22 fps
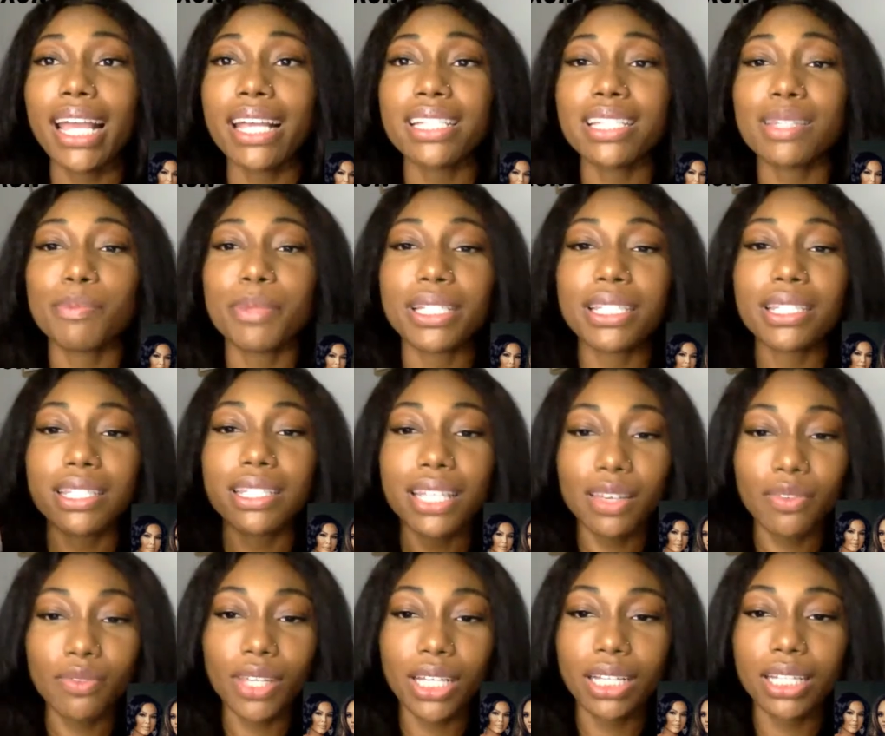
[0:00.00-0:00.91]
And
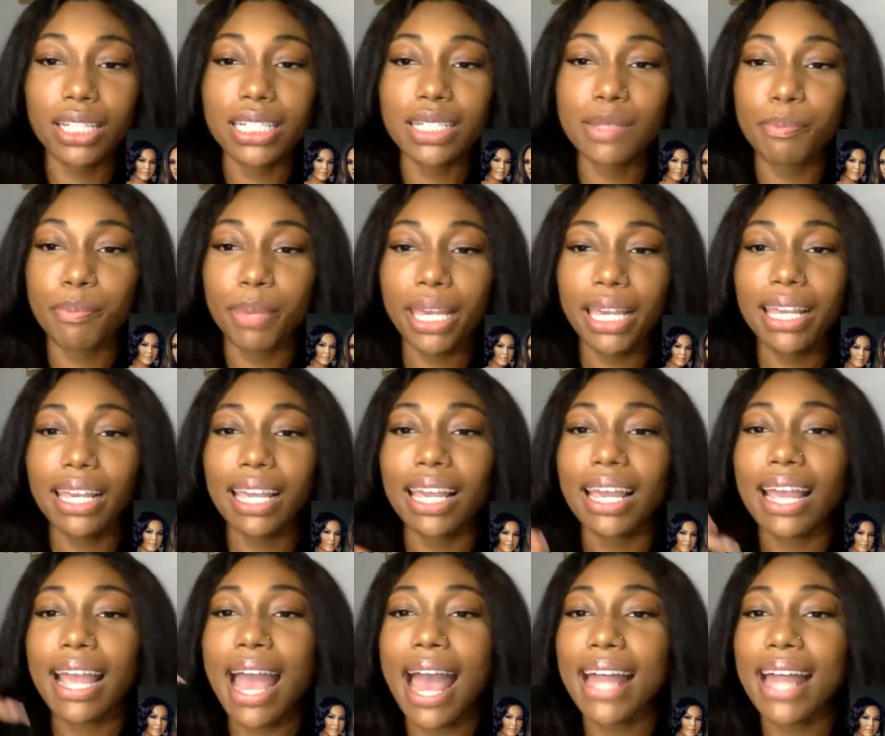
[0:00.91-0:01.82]
specifically
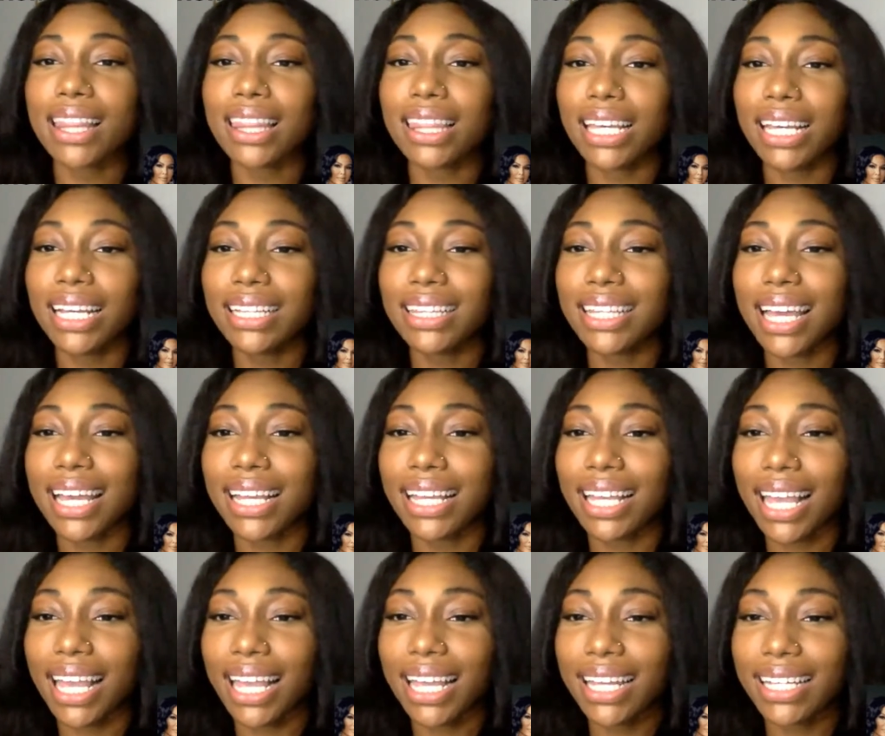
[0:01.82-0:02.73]
speaking, I think
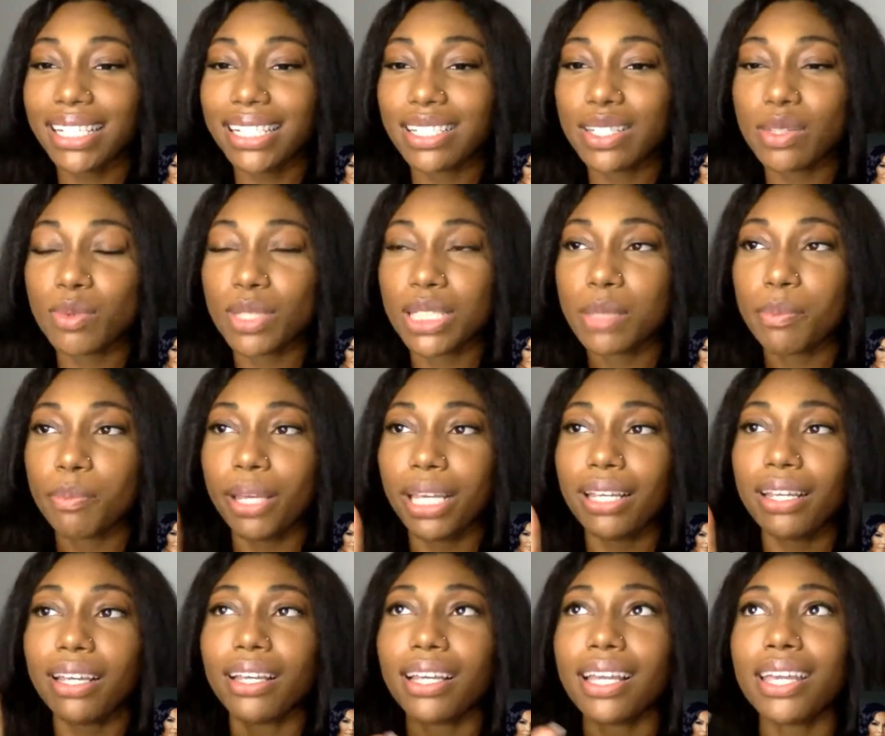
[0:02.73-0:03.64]
that Candace was
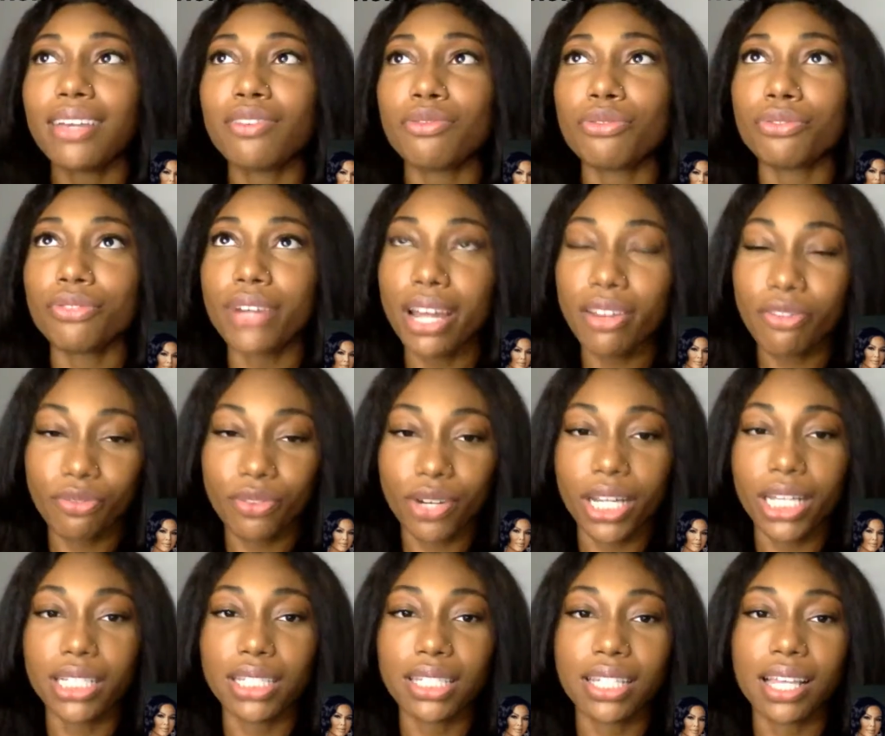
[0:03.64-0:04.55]
speaking in
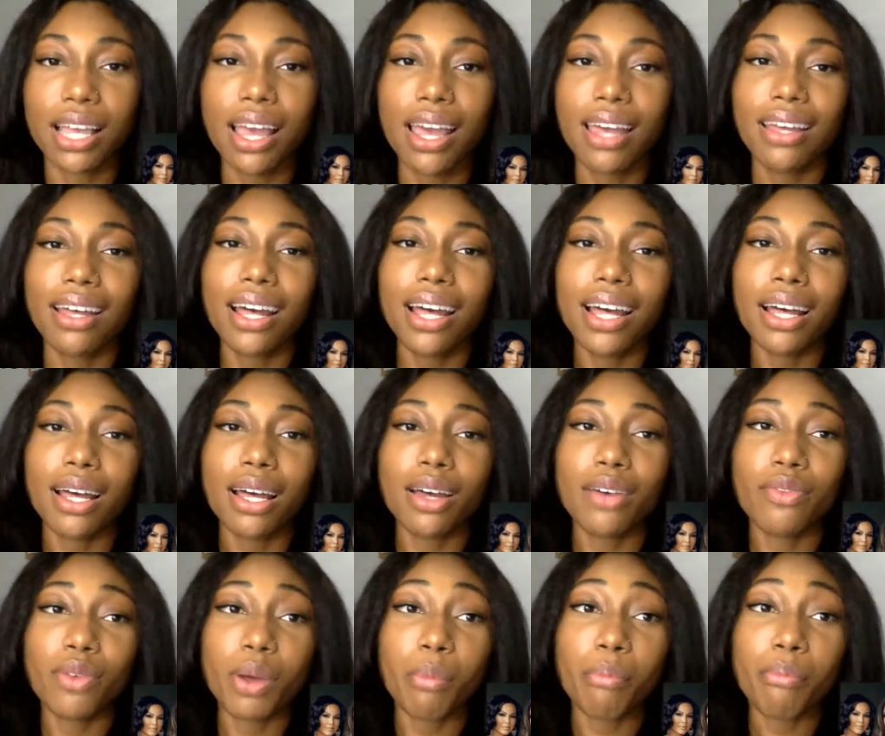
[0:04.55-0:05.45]
reference
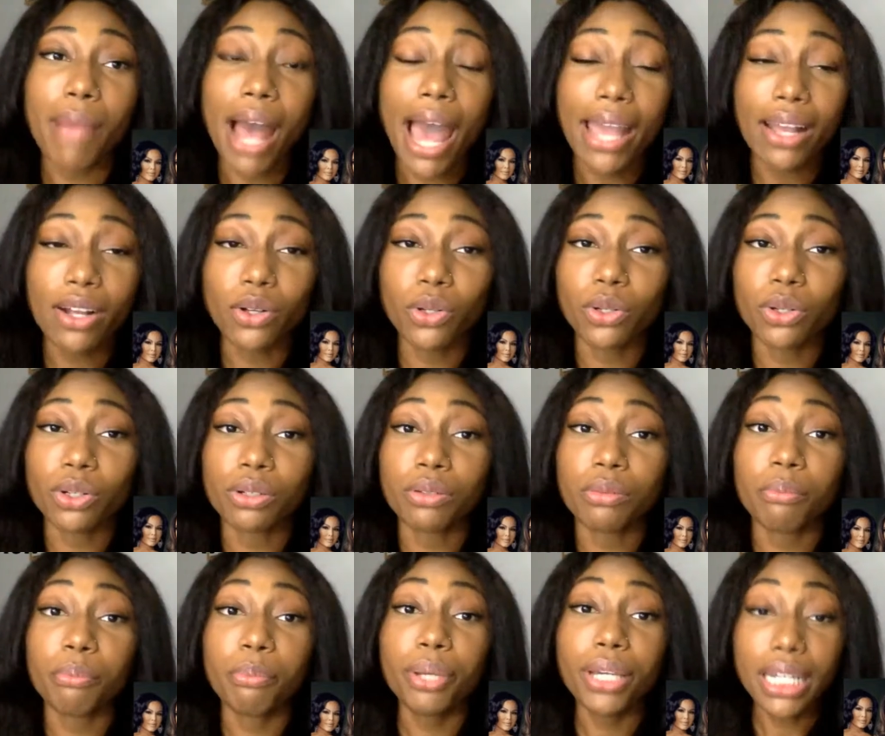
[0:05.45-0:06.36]
of
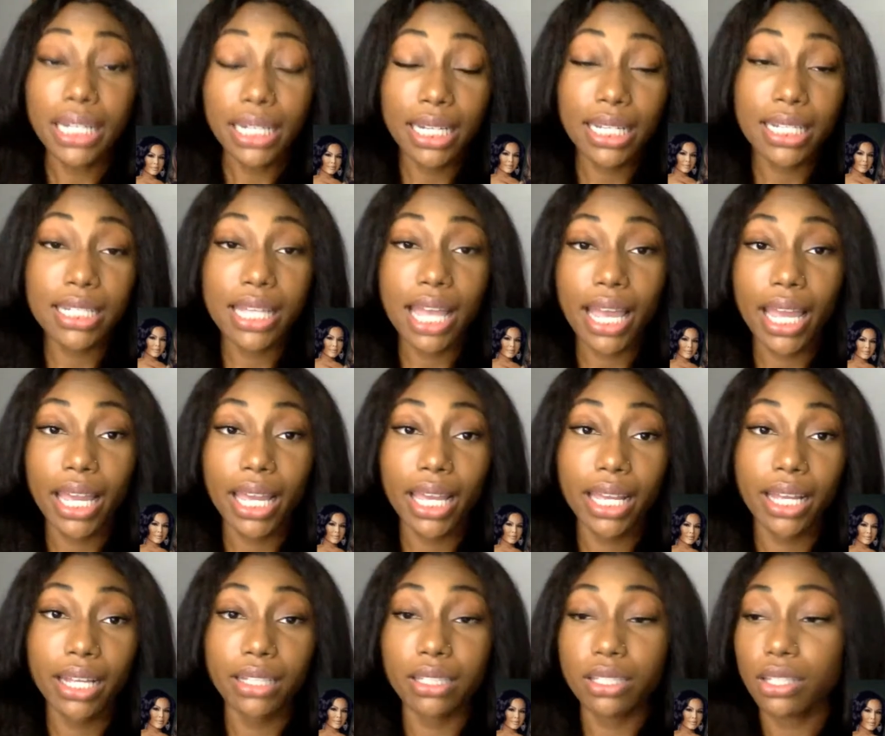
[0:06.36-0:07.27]
Michael putting his
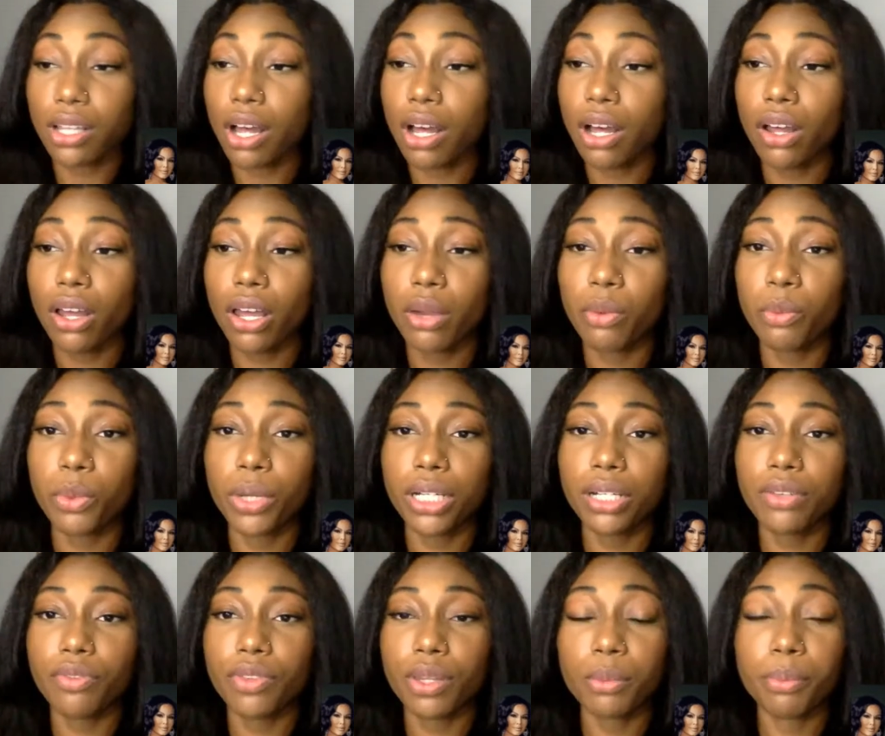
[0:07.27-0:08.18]
hands on
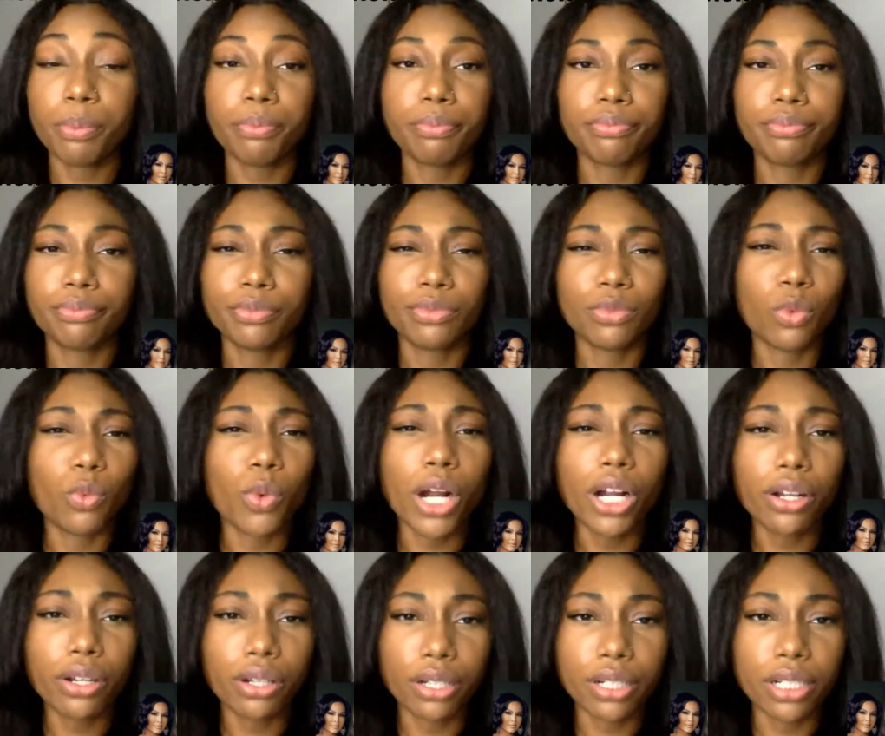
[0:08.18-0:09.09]
one of the
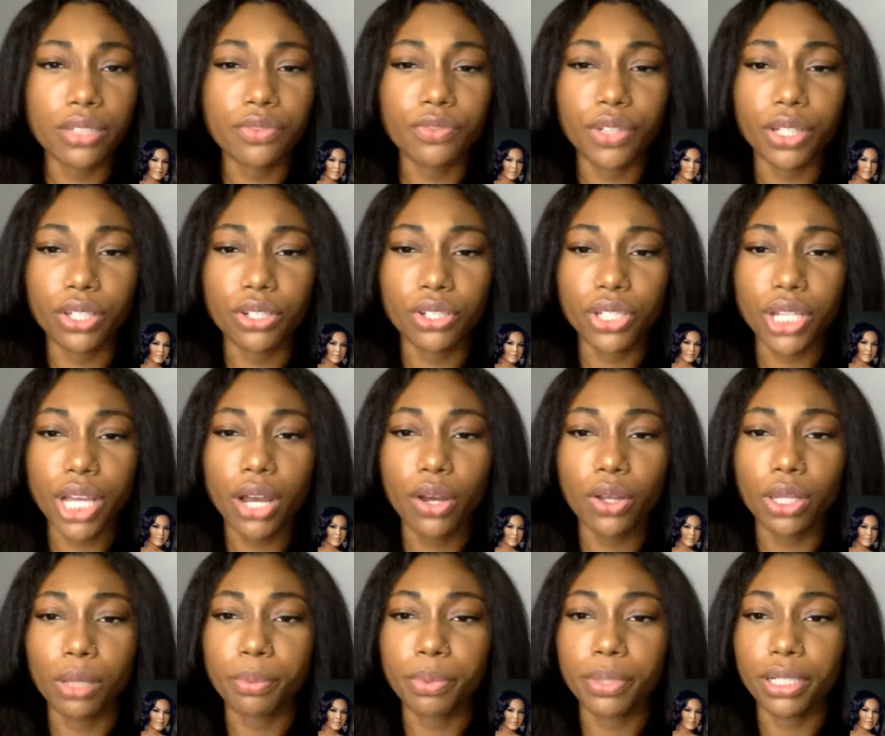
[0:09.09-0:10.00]
workers for the
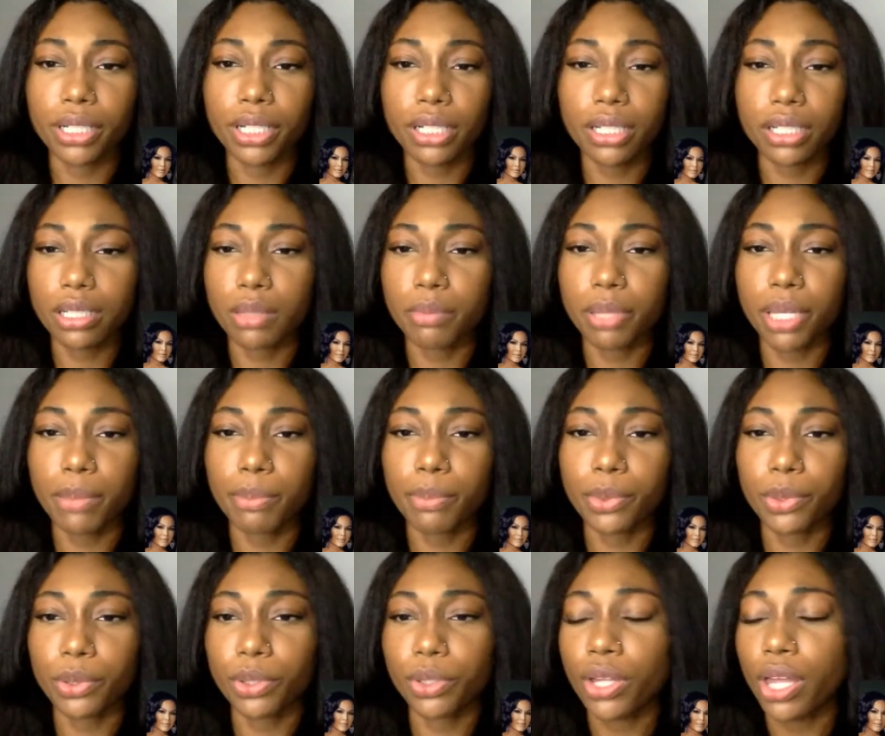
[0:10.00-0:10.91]
show, the production
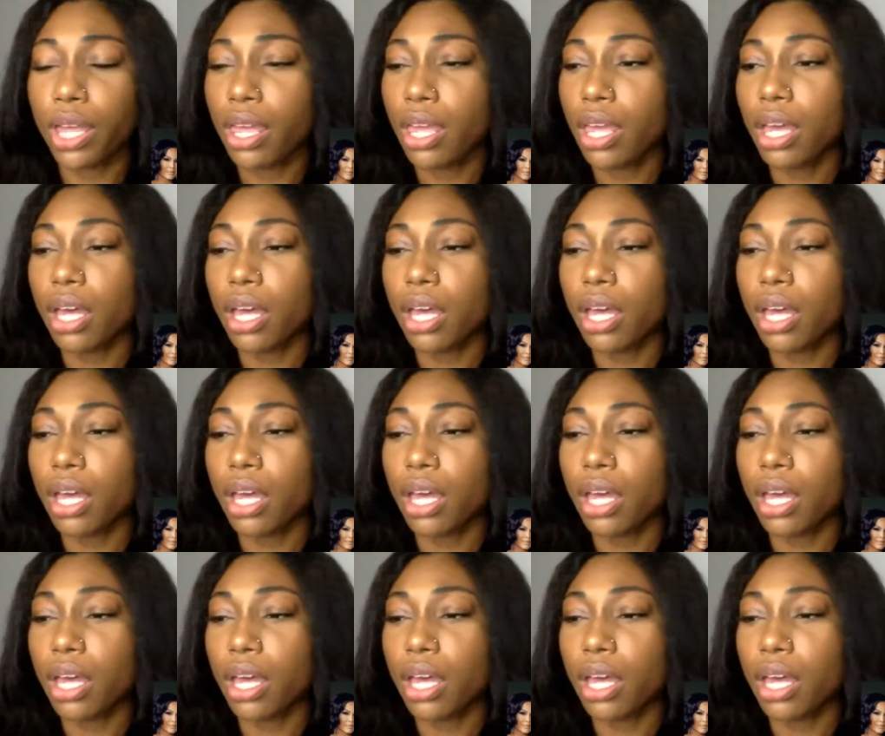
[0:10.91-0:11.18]
people,